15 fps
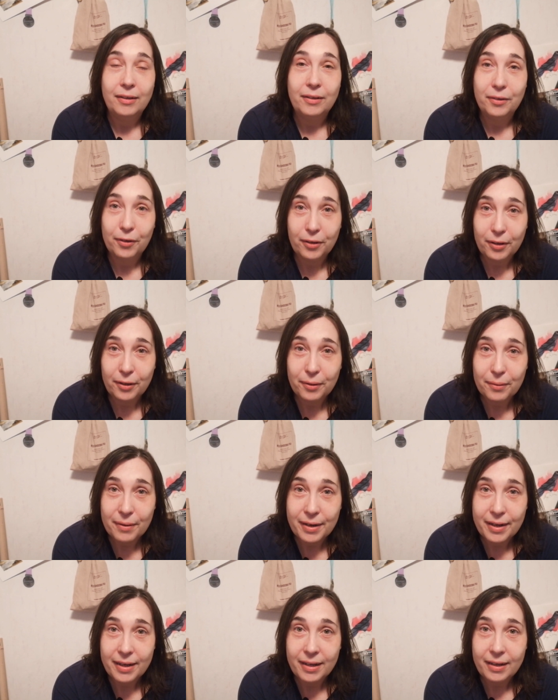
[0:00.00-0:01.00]
dark
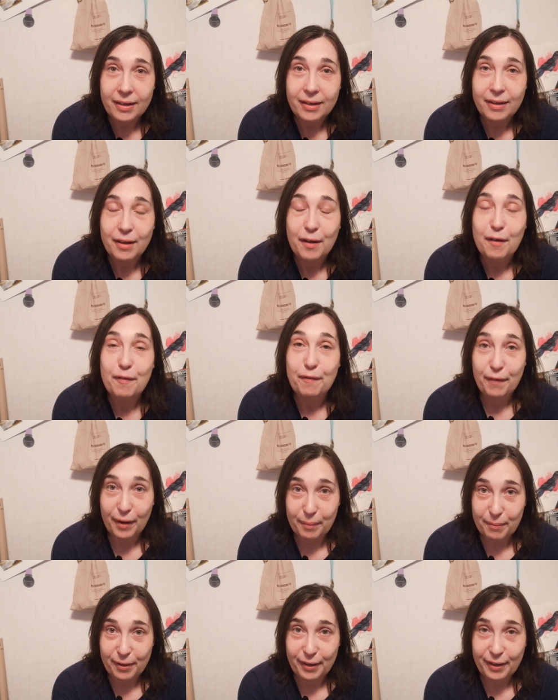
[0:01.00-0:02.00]
gray
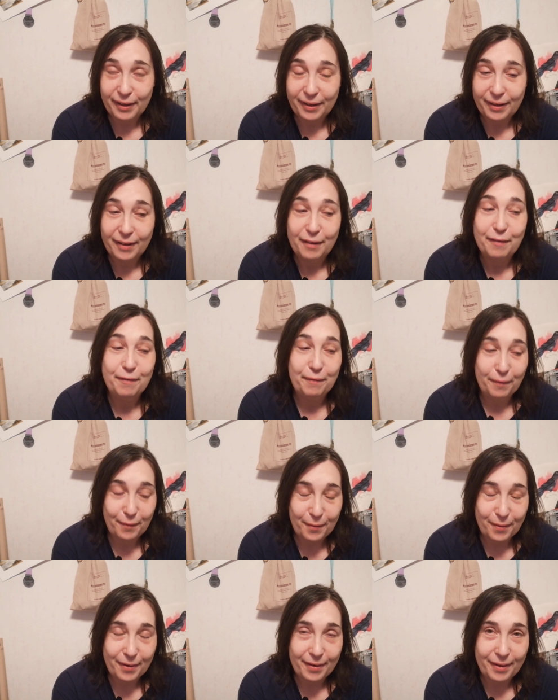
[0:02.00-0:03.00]
fabric
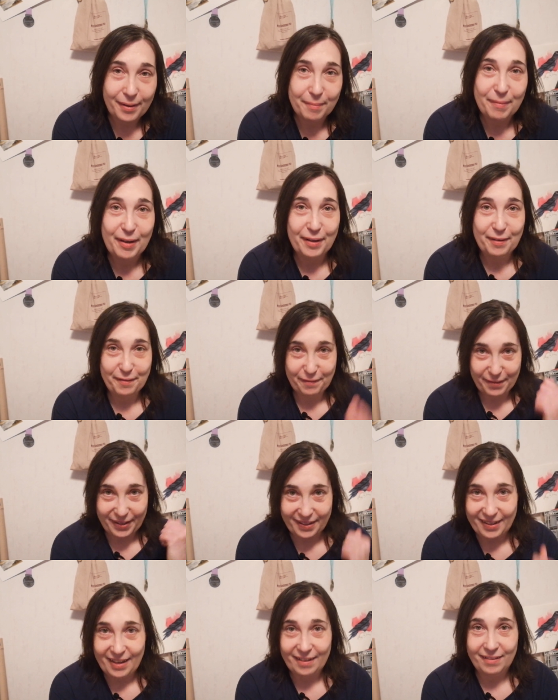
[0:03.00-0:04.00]
for my
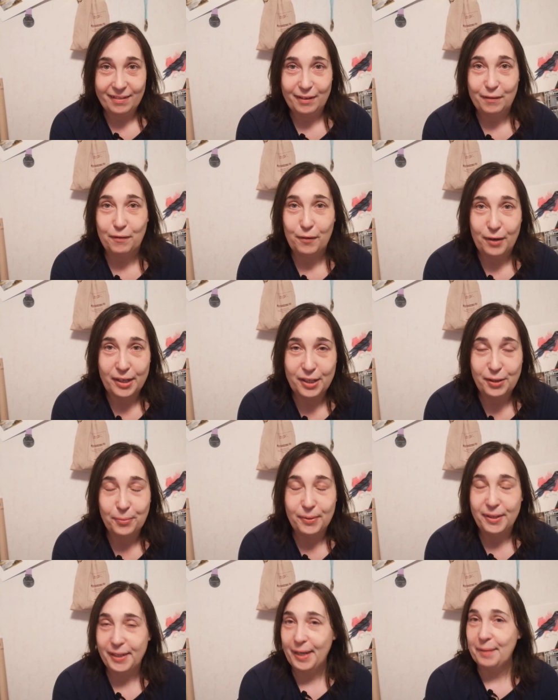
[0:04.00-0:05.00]
Fantastic Voyage,
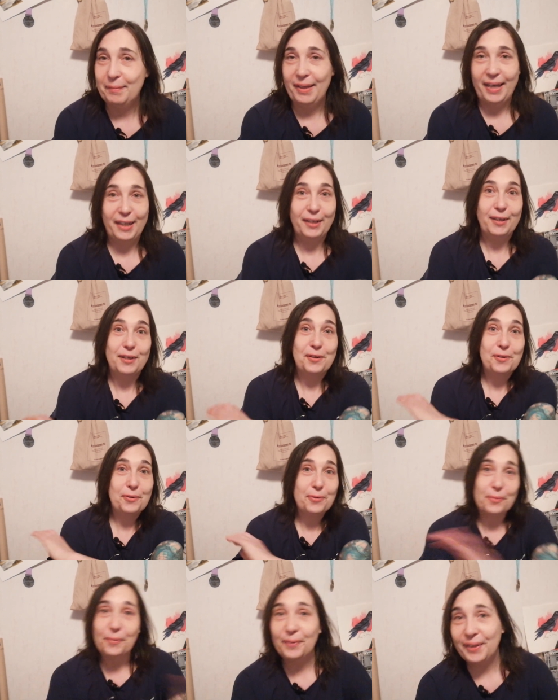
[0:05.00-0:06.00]
which I'm like
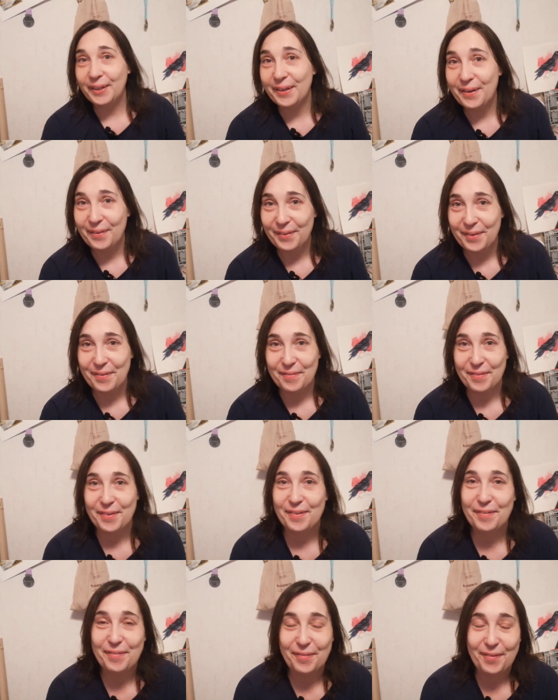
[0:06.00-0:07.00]
drooling all
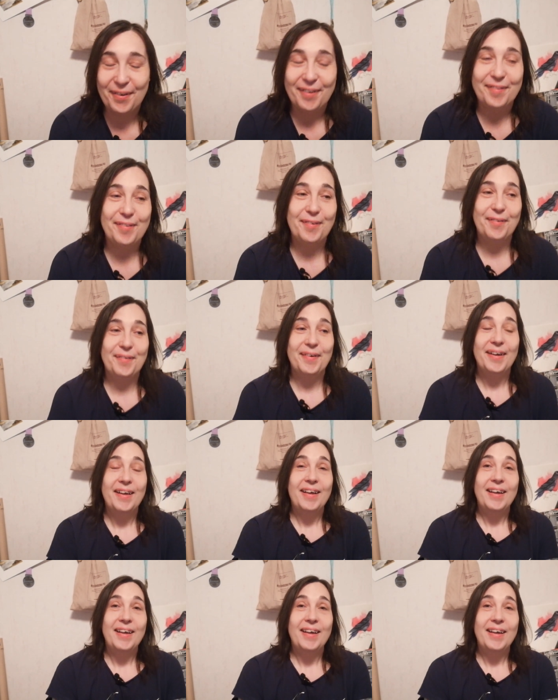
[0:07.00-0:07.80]
over for. So